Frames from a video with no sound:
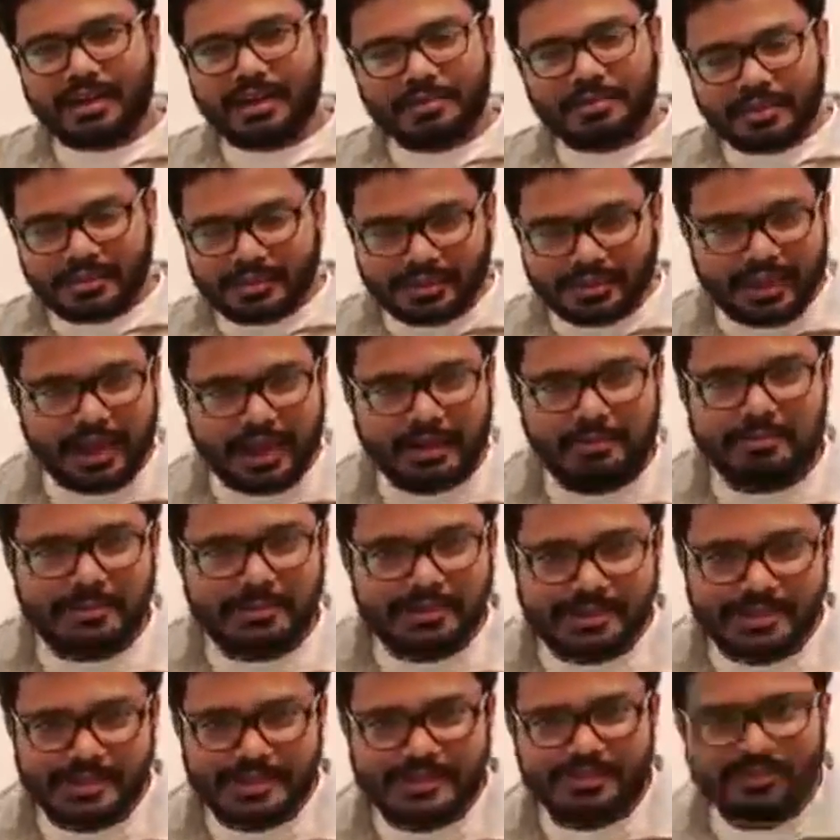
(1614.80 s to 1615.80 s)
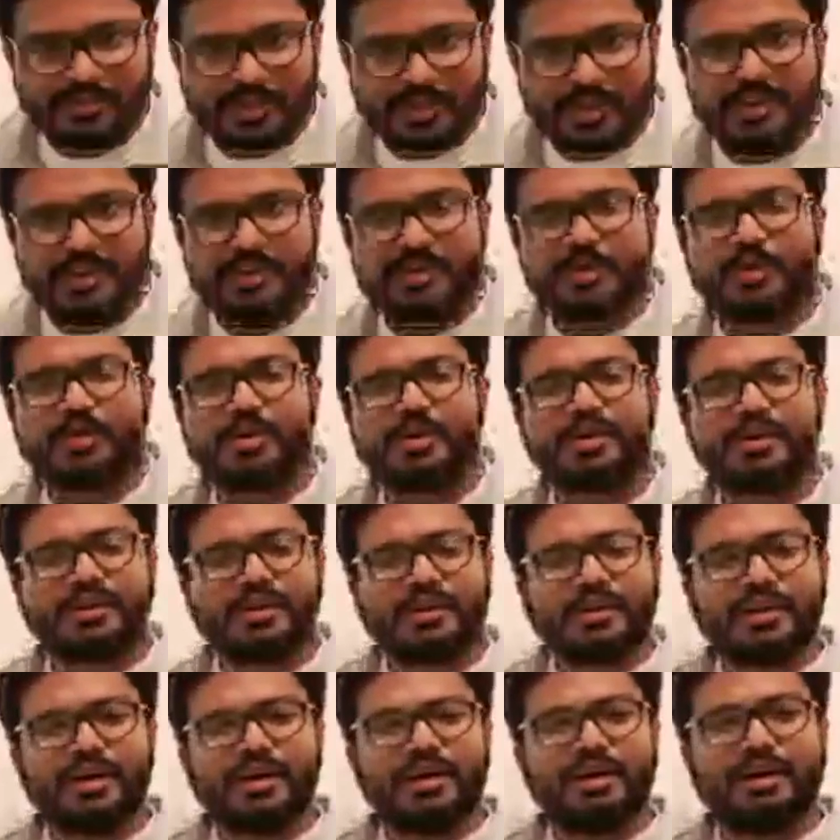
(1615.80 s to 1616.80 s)
i mean the campus is very good
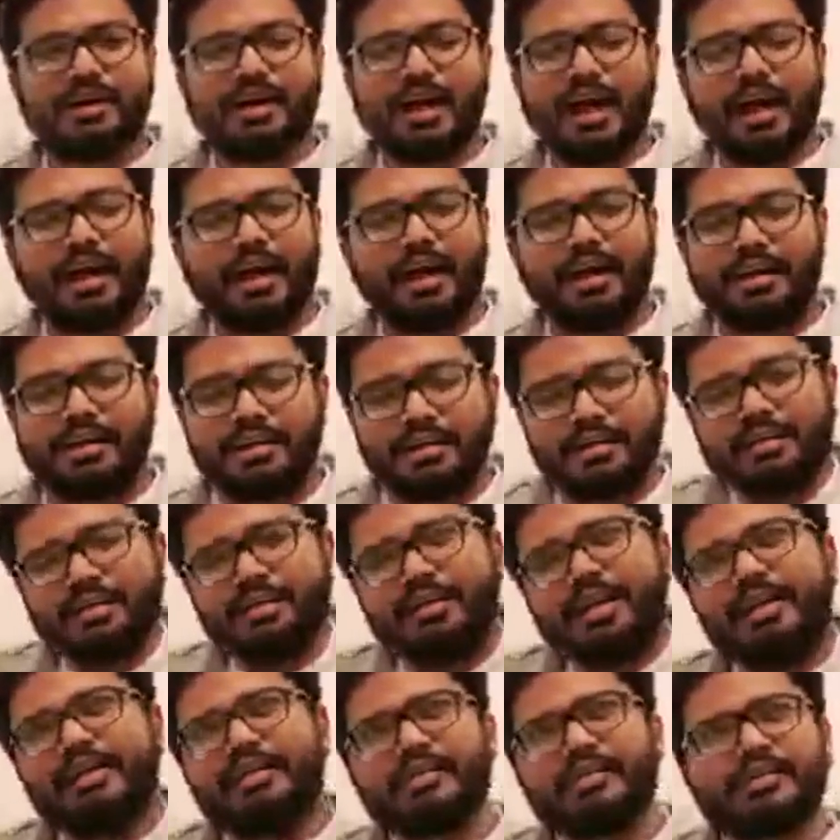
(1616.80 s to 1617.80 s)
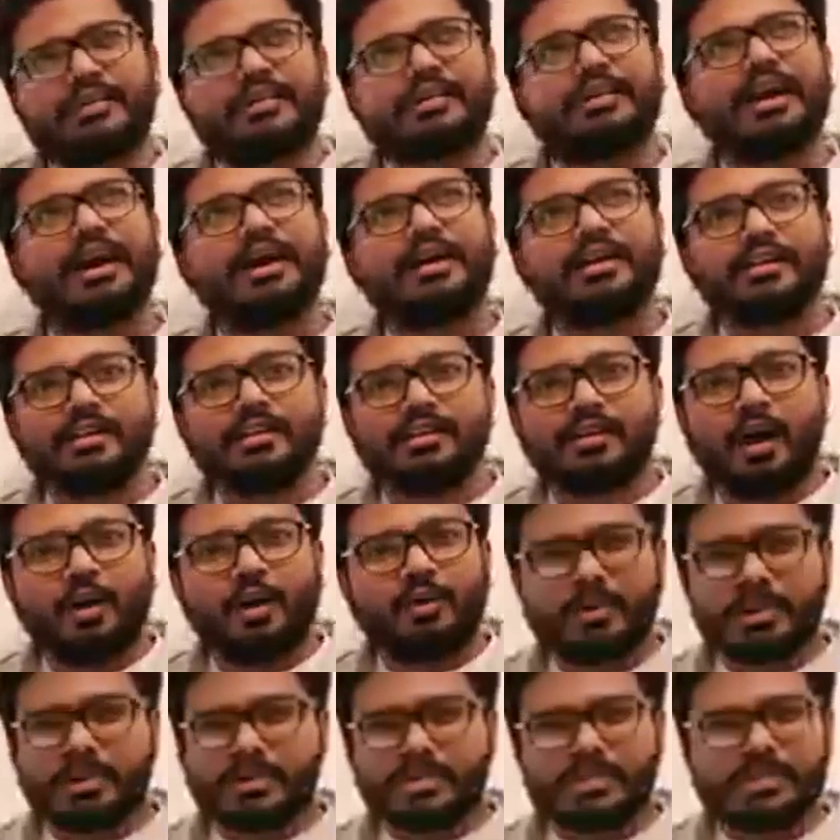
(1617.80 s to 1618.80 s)
uh, I, and regarding
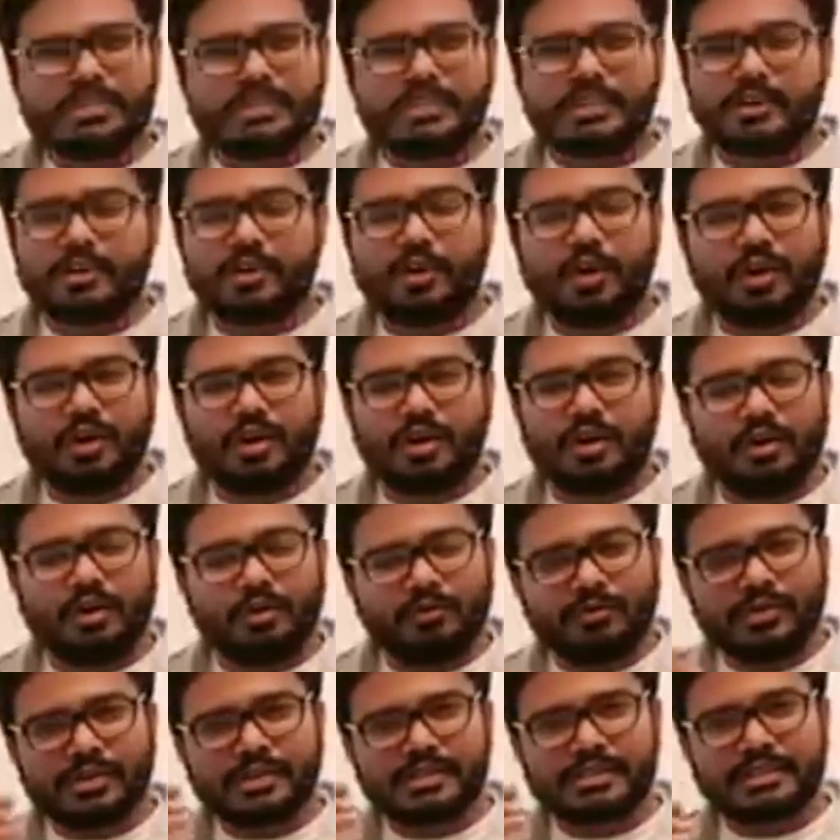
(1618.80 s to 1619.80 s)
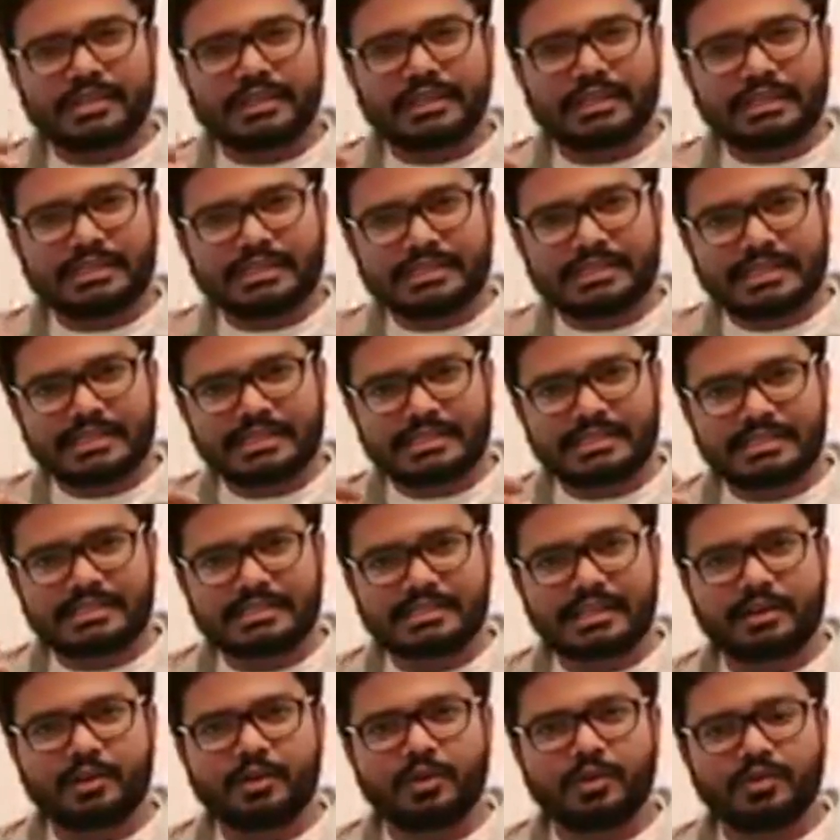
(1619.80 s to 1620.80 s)
operations and all obviously since
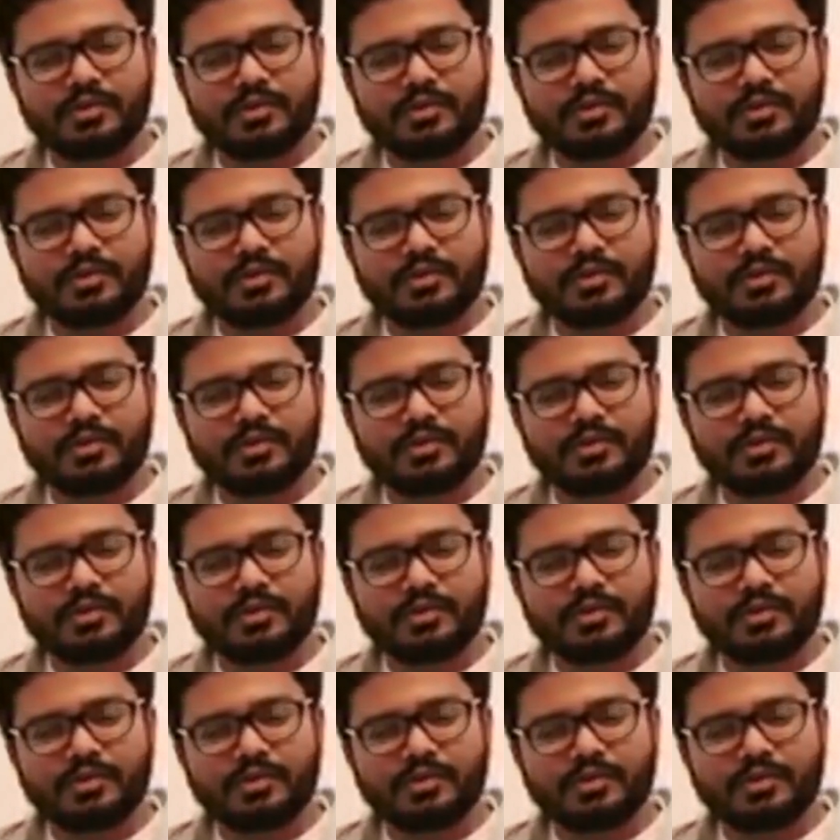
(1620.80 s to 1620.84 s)
it's an